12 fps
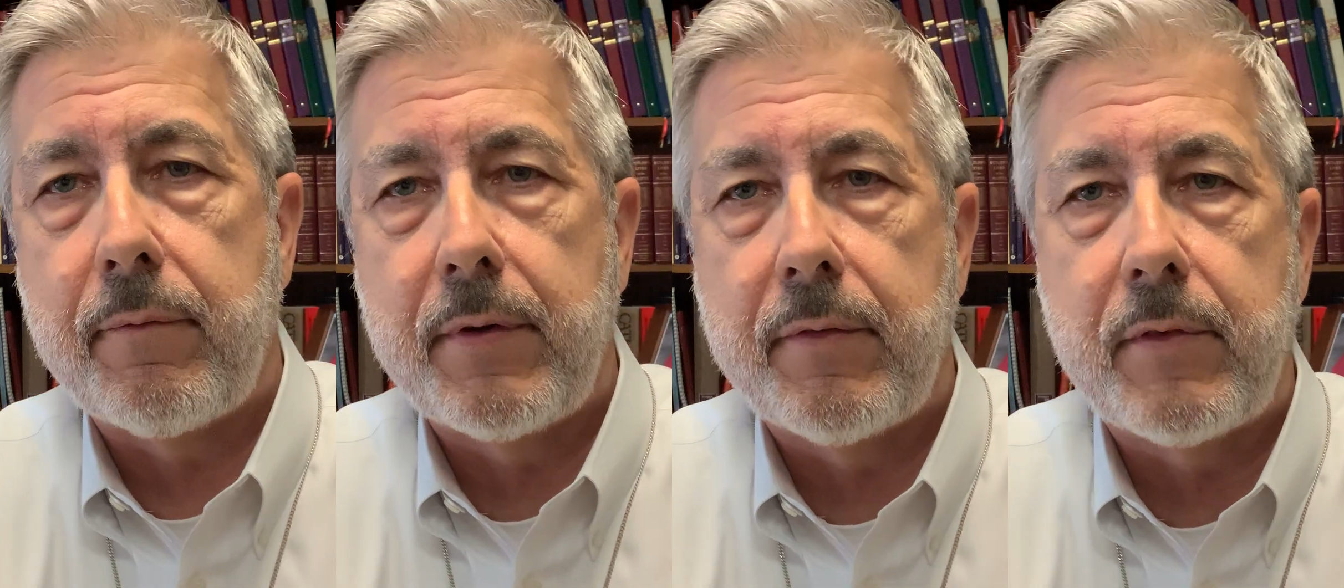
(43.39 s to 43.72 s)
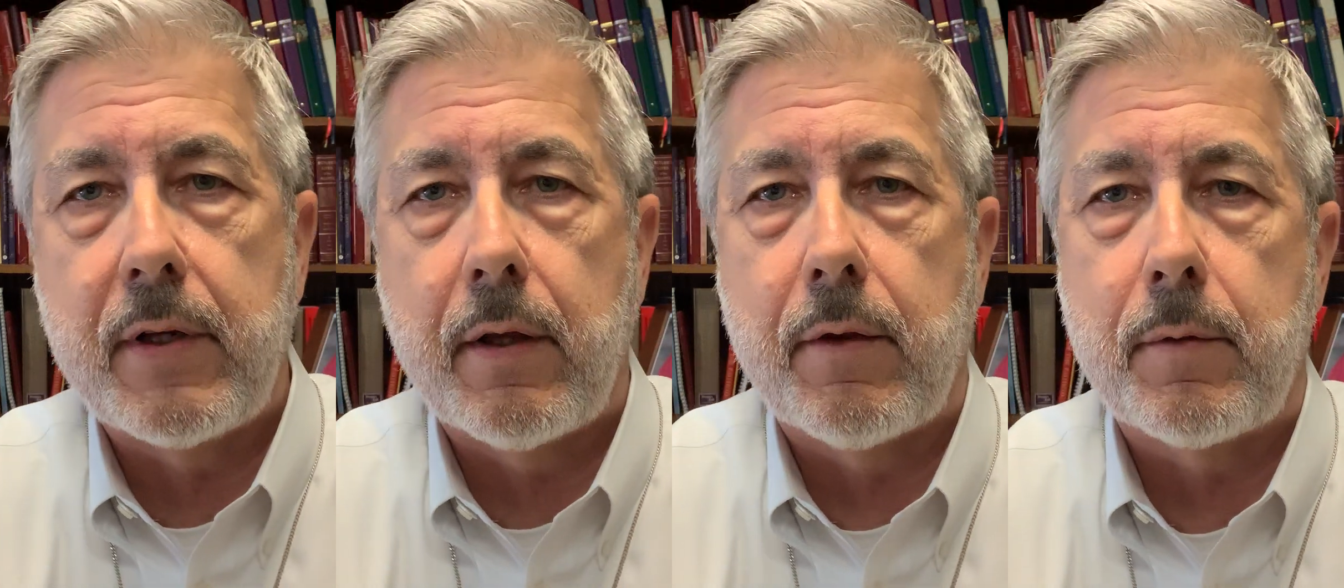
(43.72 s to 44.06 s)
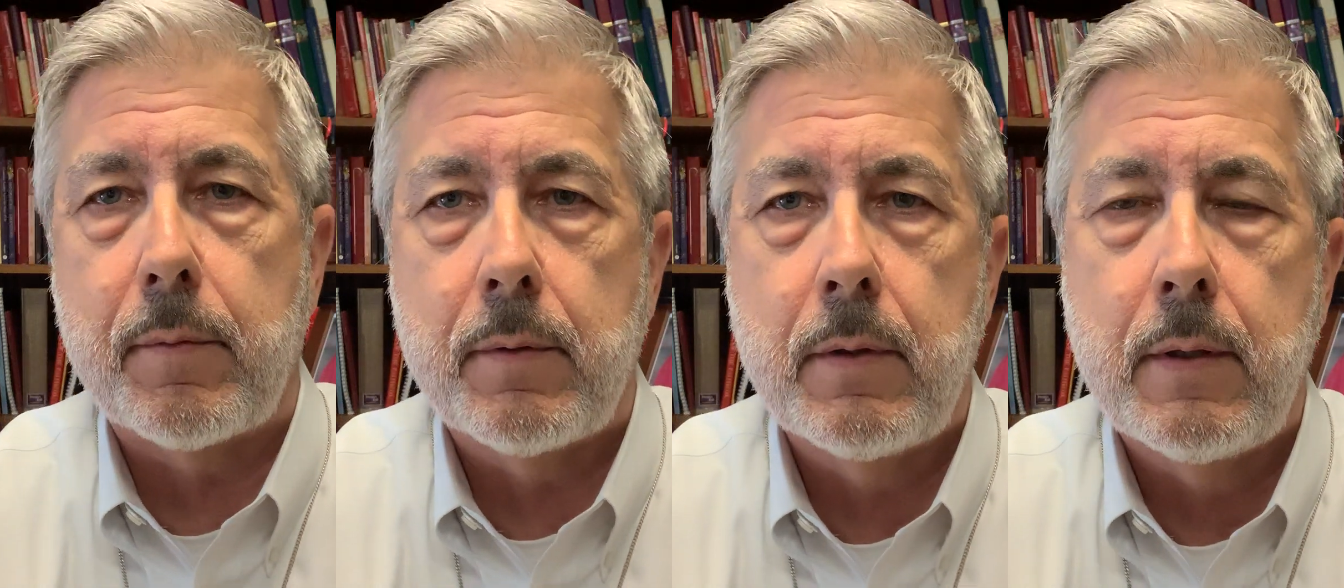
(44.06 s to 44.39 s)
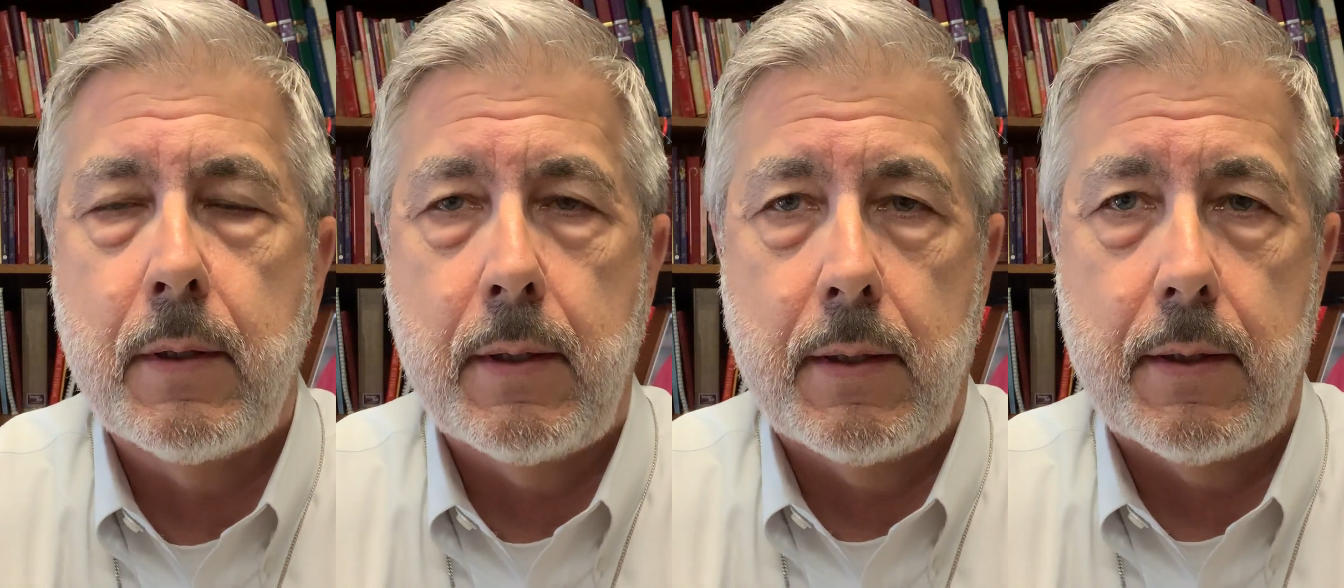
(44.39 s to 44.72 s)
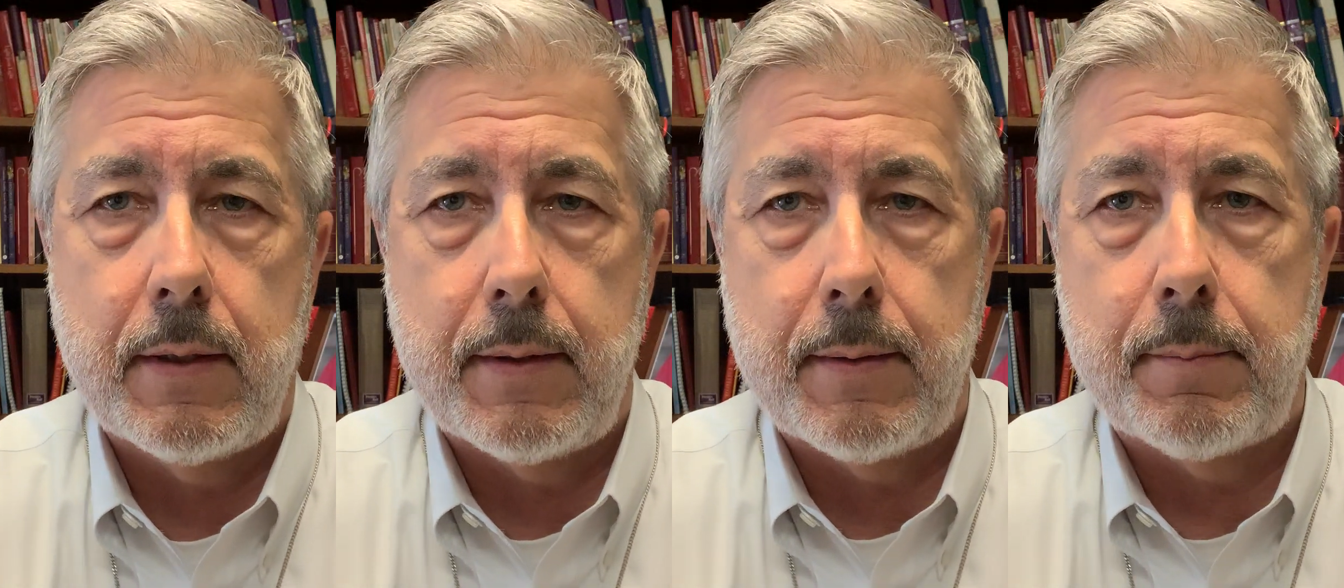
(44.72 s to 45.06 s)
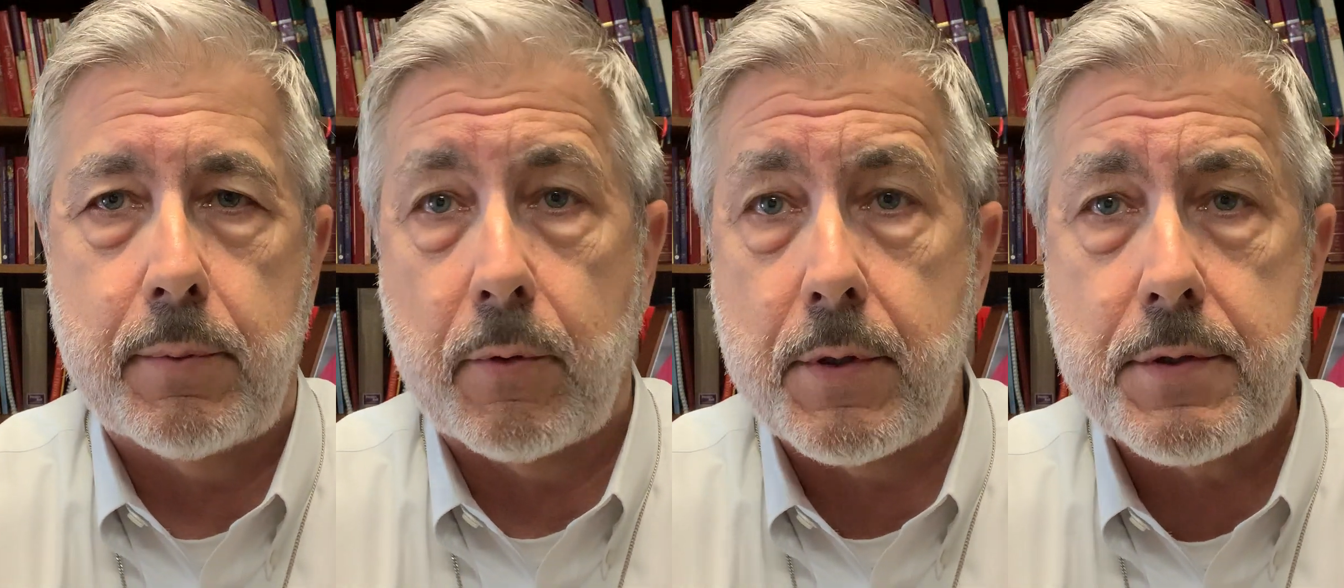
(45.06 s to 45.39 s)
50 other
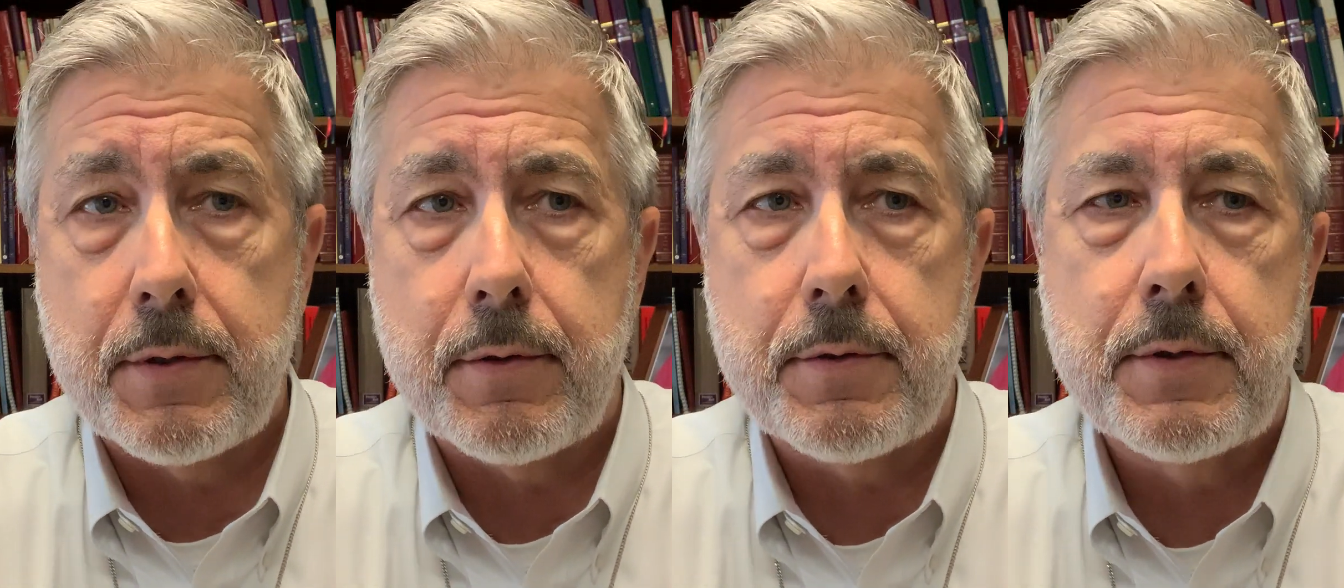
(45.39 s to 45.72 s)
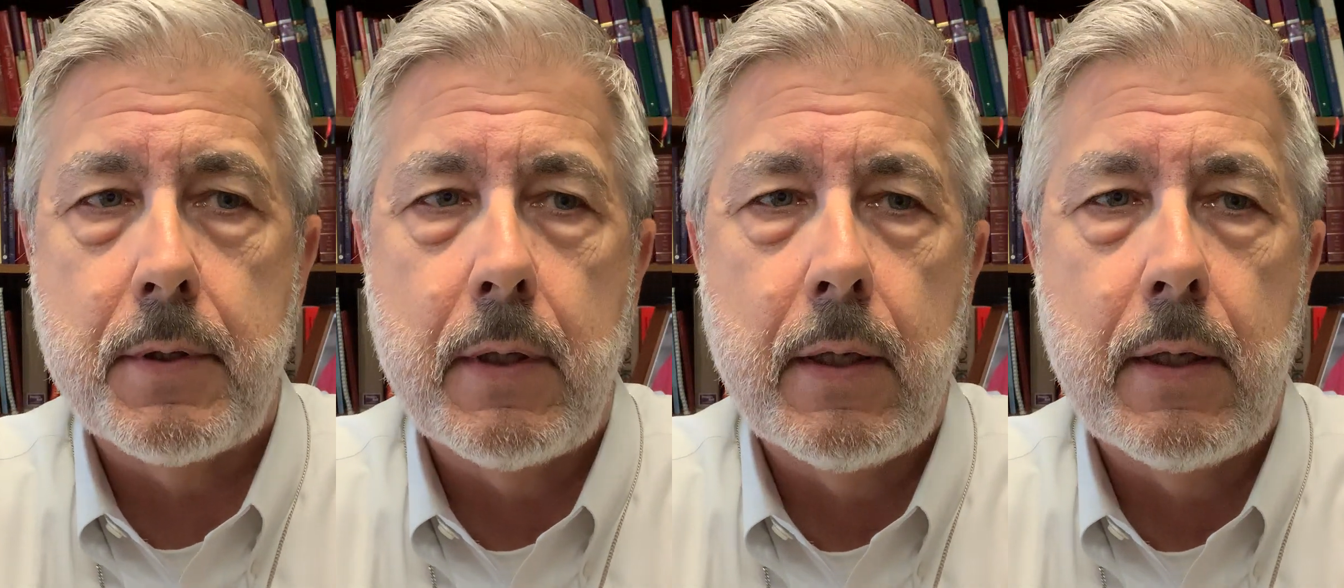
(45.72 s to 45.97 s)
parishioners.